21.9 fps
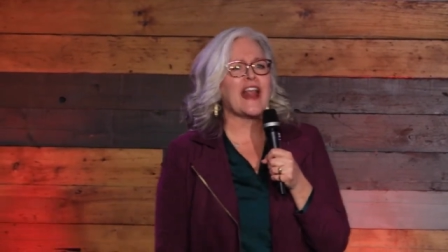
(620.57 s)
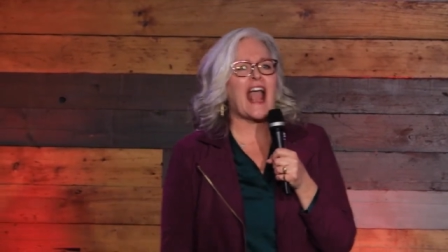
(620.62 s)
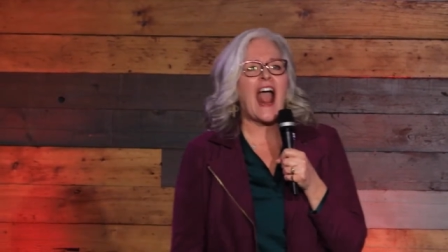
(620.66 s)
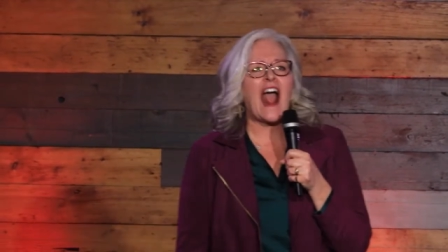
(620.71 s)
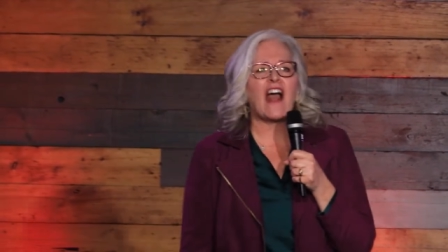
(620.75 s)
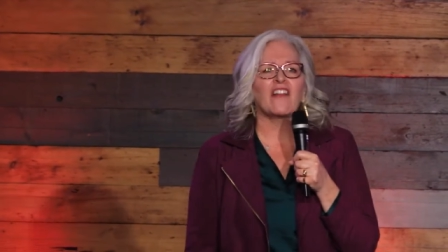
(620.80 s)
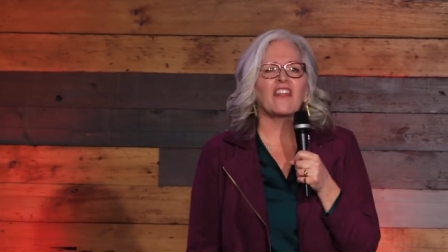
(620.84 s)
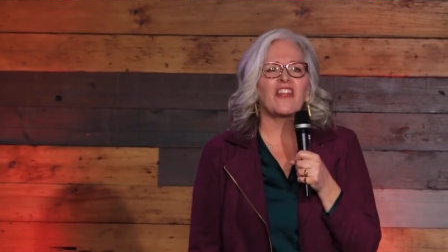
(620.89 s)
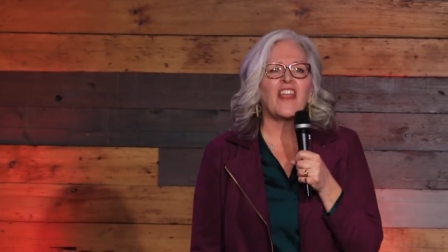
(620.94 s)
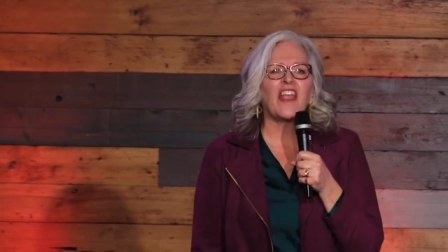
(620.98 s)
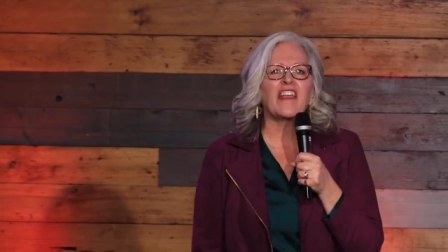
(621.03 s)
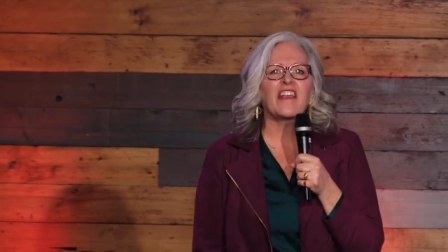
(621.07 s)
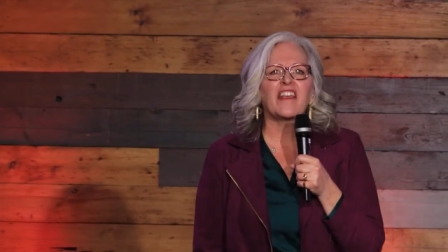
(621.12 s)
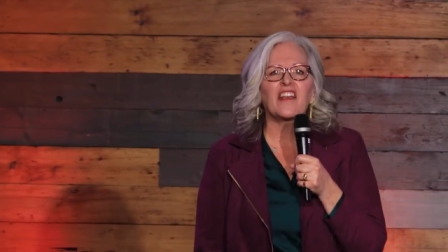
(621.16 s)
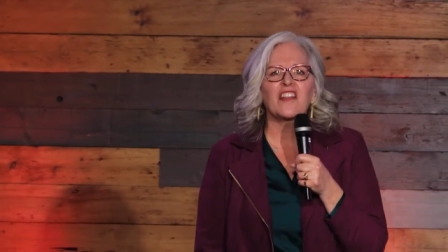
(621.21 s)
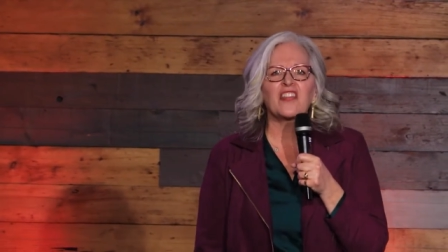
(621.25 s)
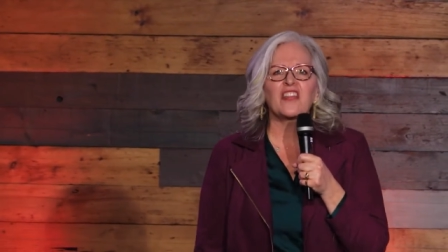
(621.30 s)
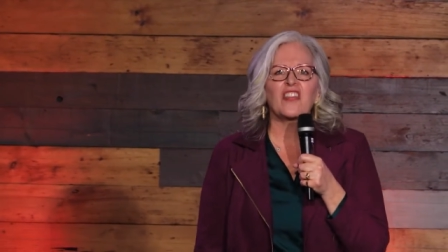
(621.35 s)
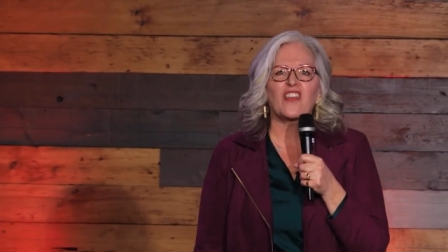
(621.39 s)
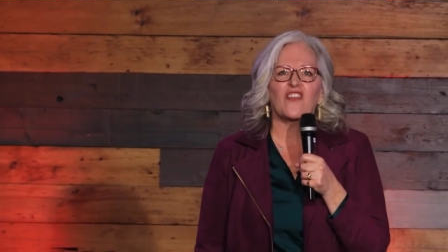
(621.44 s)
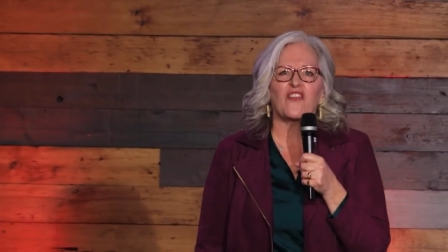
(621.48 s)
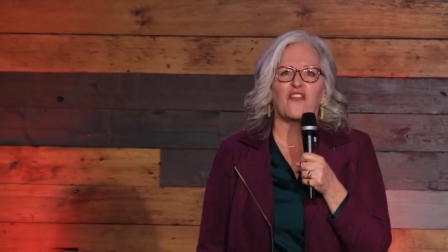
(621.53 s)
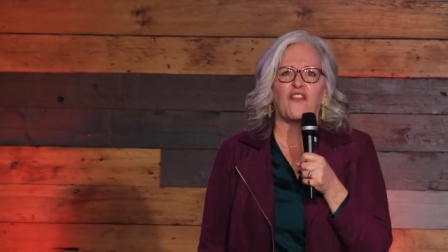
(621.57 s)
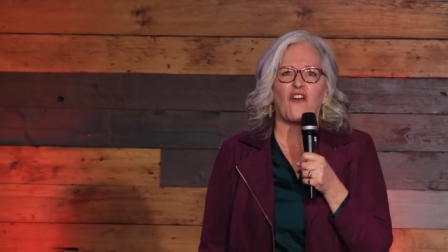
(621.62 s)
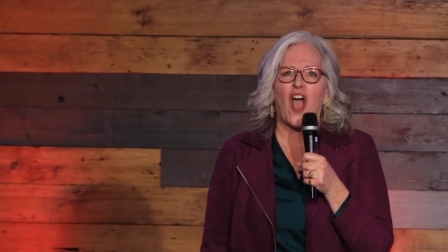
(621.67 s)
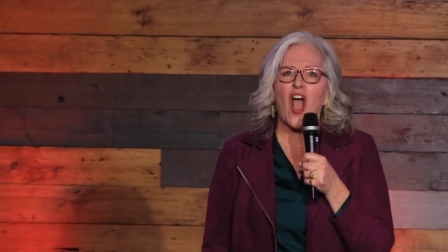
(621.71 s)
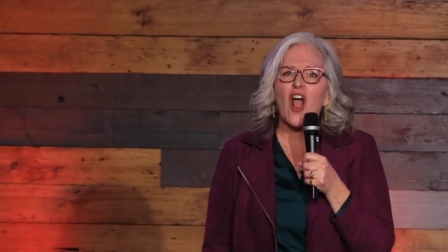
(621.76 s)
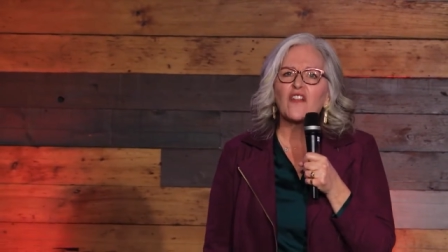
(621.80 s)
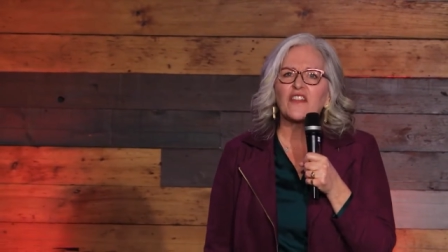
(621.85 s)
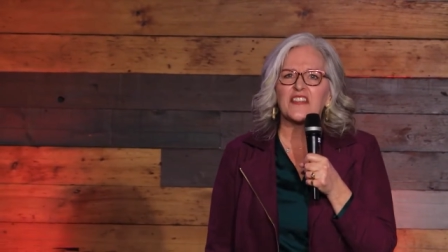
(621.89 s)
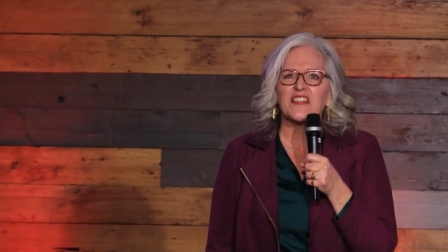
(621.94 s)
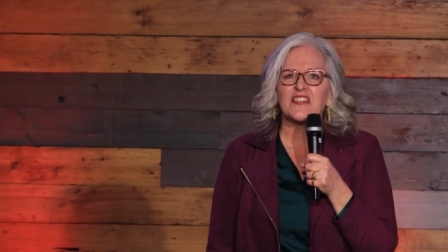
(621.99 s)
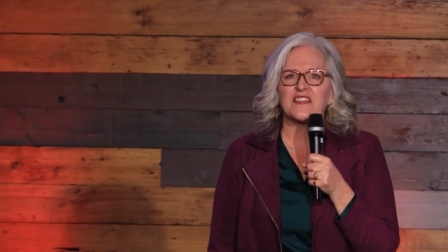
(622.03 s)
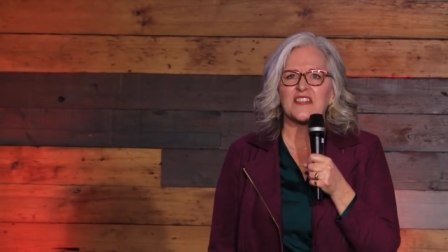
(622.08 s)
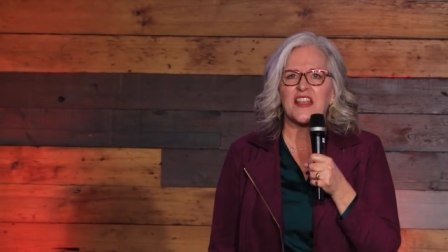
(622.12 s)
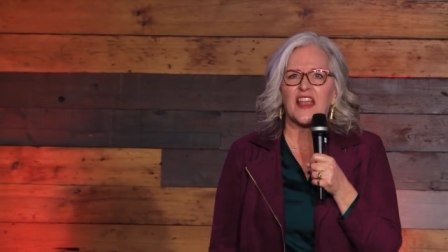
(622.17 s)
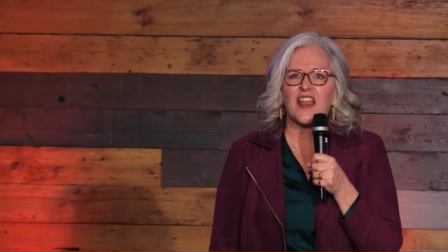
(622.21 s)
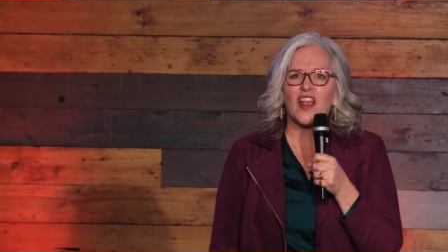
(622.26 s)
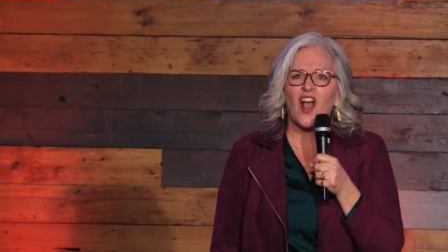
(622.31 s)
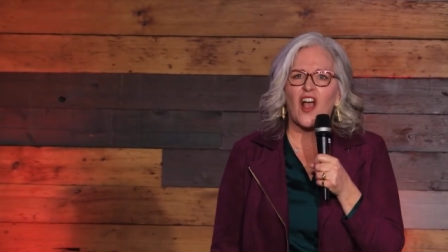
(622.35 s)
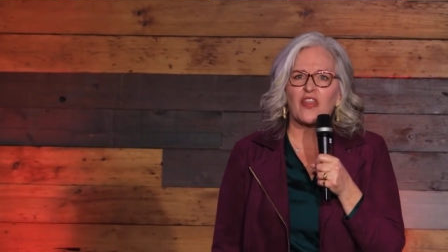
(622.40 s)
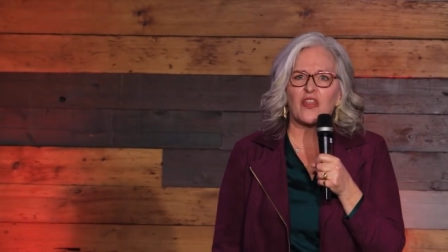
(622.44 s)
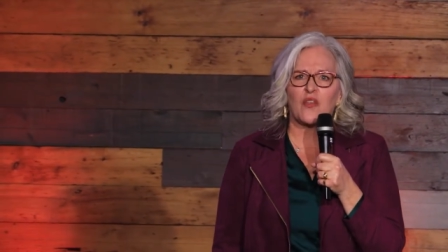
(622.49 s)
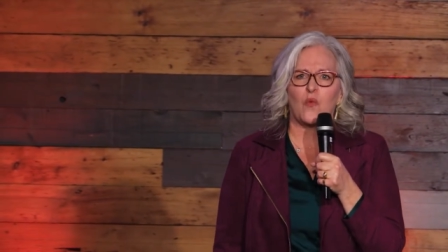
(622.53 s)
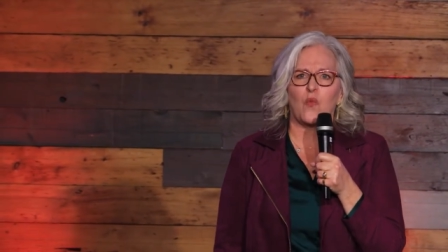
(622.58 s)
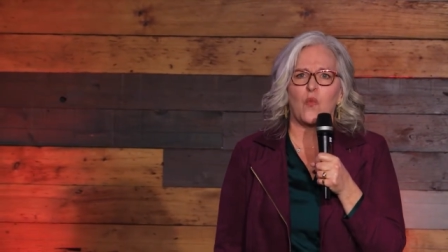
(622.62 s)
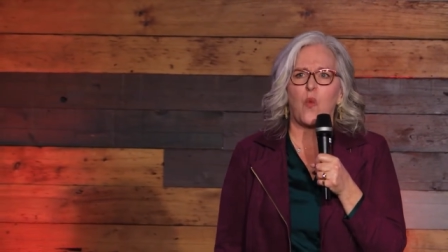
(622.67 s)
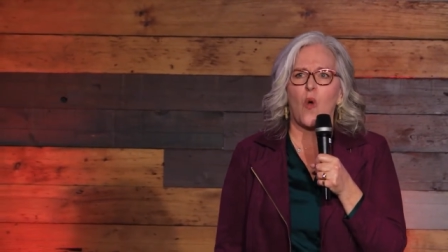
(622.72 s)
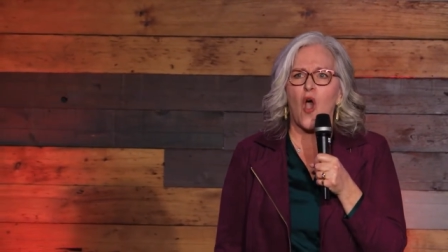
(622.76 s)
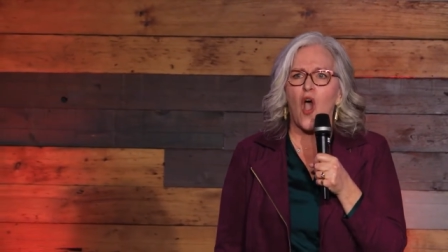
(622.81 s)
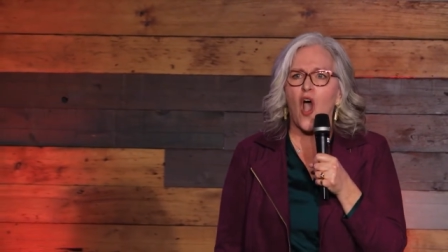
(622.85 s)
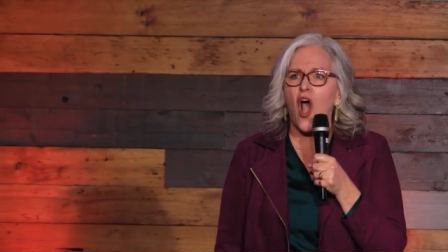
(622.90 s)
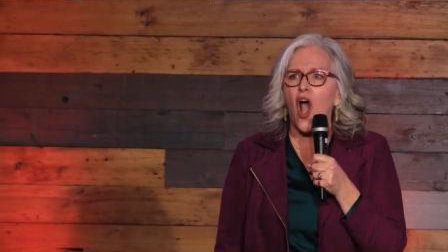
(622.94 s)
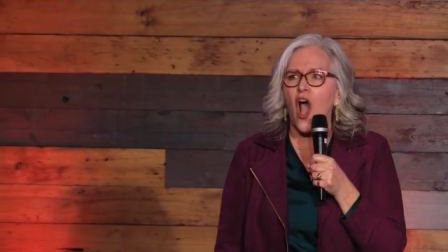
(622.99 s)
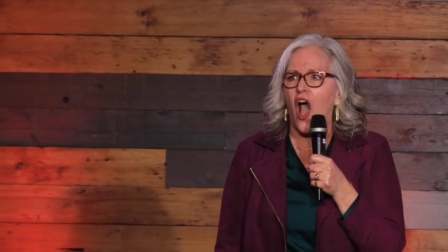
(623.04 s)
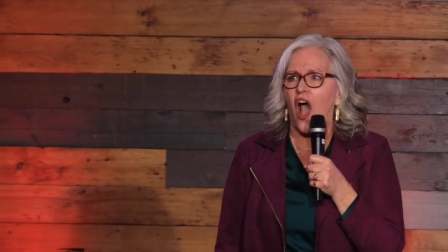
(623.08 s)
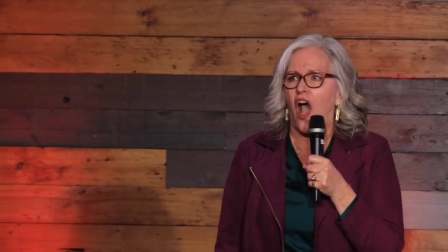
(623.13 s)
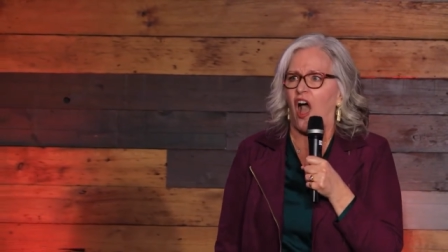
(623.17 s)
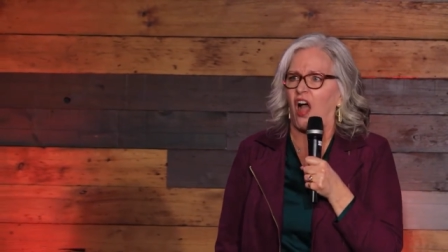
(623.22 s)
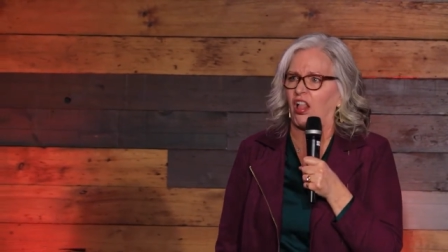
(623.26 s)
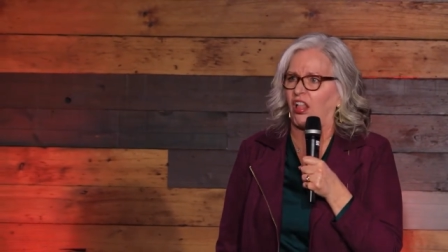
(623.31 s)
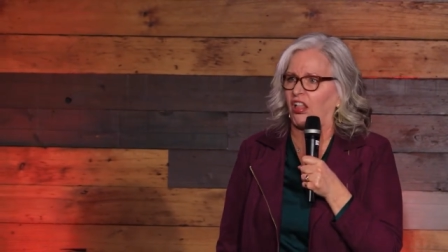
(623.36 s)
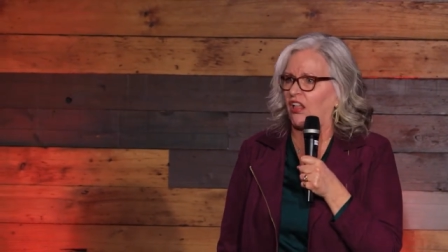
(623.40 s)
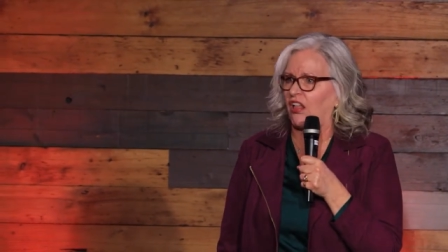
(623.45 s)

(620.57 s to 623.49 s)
how'd they get the phone to stay on the wall?